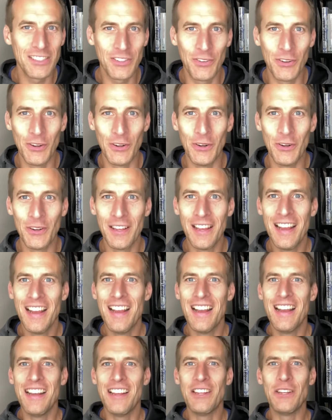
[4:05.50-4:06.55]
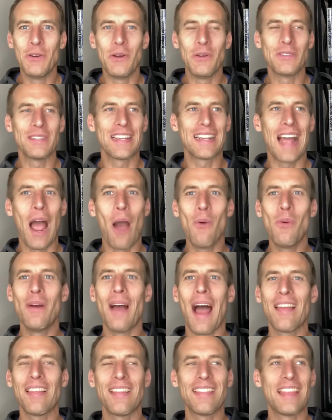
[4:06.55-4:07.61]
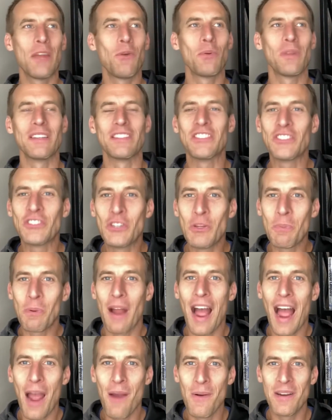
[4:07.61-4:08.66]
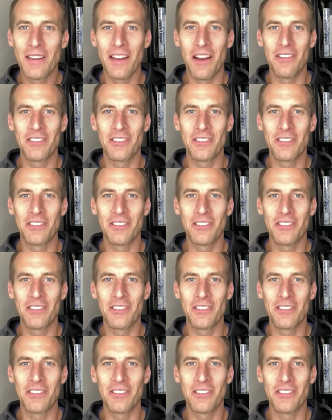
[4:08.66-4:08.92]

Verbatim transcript: food. You know, it was like I, w- I thought they were the super highway to,